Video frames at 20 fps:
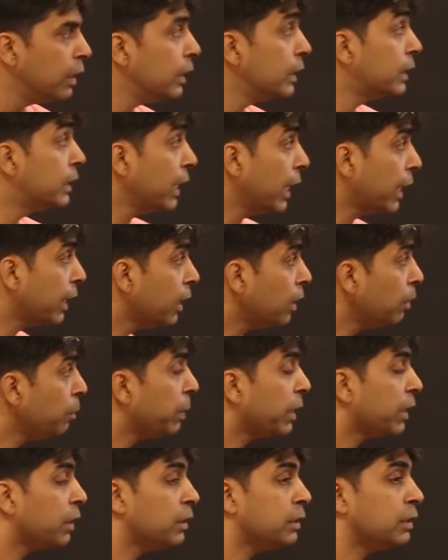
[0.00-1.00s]
Second,
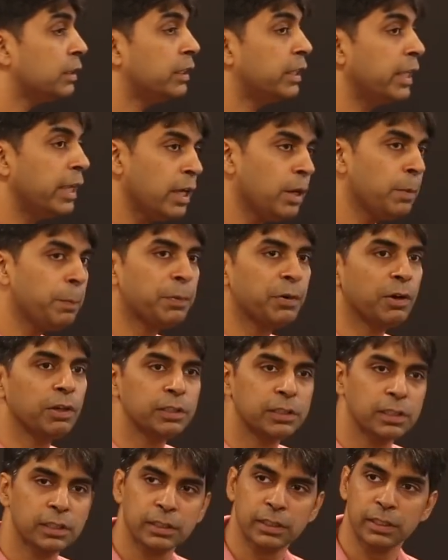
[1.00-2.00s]
because their
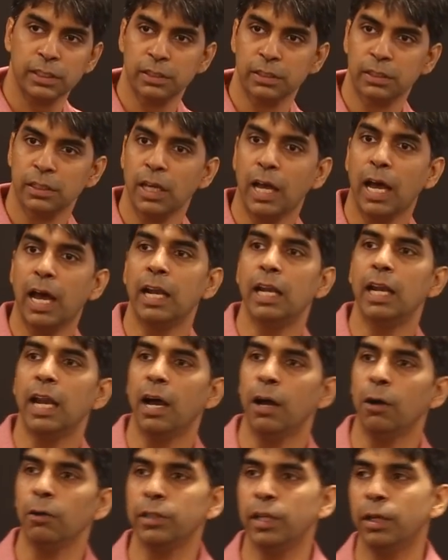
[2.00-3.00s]
processes
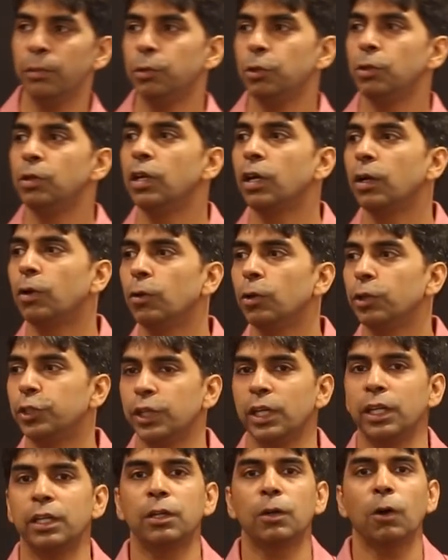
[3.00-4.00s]
allow them to
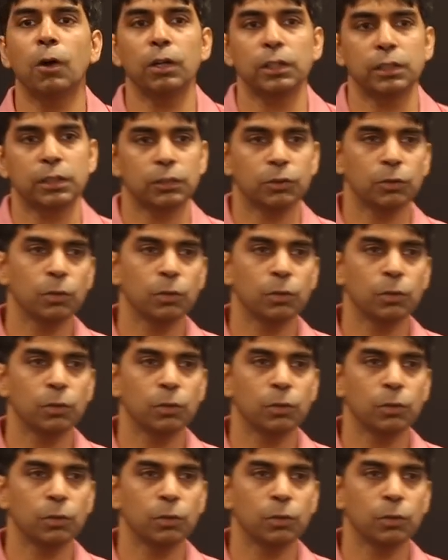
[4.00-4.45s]
negotiate costs.